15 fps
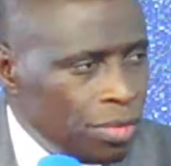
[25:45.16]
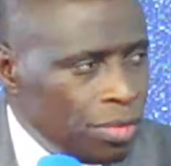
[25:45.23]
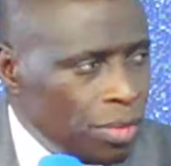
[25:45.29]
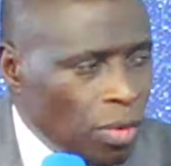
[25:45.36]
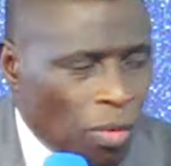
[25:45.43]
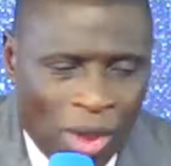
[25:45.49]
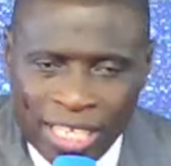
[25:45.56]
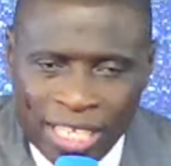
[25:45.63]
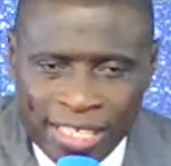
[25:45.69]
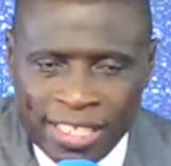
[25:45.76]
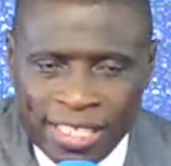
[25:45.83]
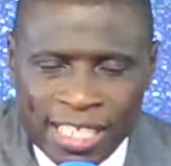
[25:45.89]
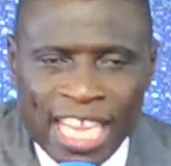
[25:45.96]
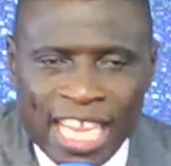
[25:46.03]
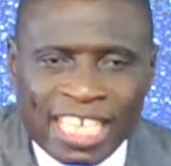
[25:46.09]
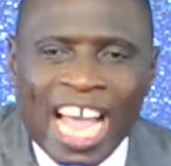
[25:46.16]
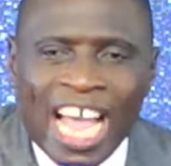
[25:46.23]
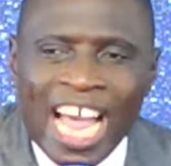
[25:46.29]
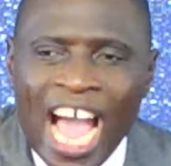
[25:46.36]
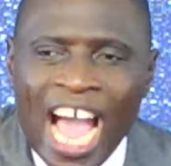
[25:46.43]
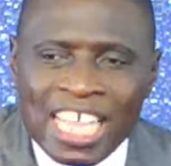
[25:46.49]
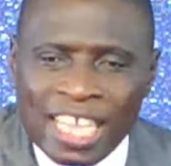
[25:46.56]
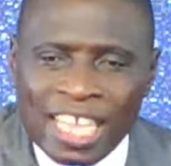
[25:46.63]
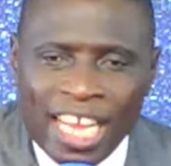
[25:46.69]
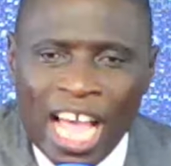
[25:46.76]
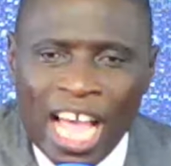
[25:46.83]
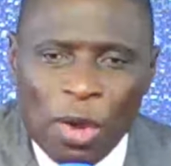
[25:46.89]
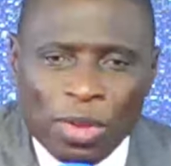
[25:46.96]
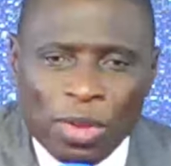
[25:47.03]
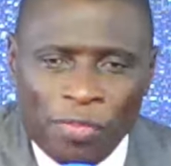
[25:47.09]
What is it that uh, has
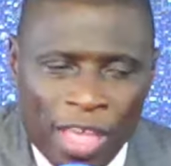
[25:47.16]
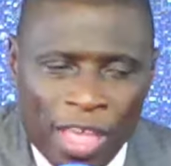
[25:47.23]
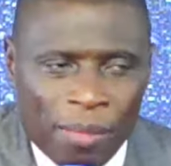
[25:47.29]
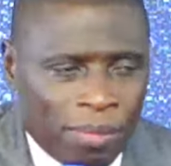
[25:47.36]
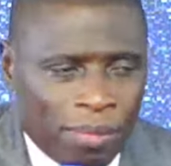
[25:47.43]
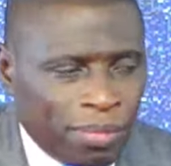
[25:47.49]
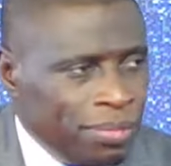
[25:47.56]
allowed them